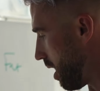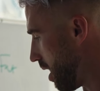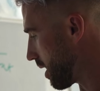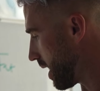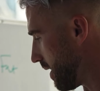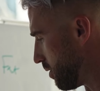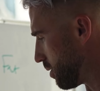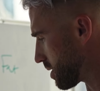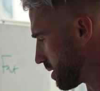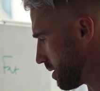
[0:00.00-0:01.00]
hunger
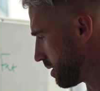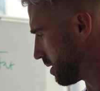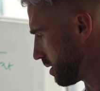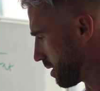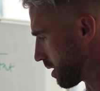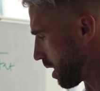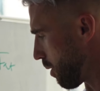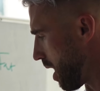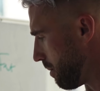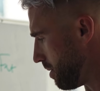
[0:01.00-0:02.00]
levels go
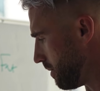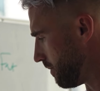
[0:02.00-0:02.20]
up.